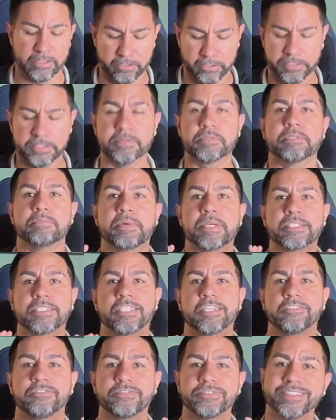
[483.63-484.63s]
learned something
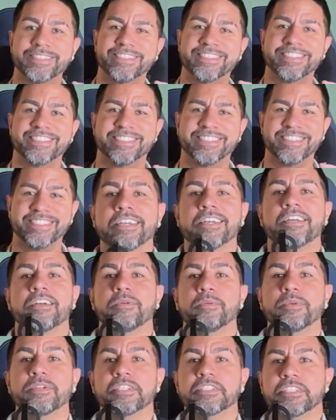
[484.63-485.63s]
myself.
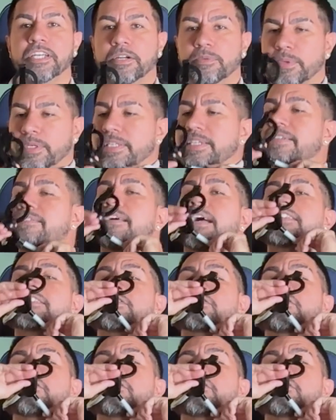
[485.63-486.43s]
When you're done with it, it has a